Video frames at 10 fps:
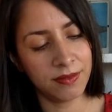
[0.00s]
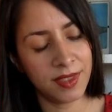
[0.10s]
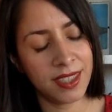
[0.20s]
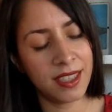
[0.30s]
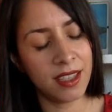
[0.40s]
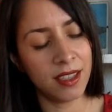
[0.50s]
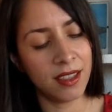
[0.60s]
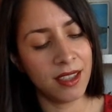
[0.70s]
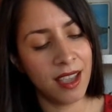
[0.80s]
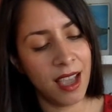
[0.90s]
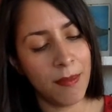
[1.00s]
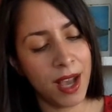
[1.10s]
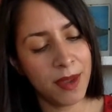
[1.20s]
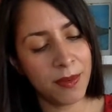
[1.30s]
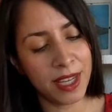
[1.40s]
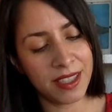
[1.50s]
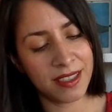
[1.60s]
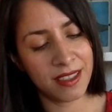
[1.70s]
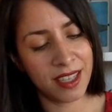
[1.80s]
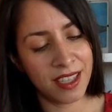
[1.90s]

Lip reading: Still, my wit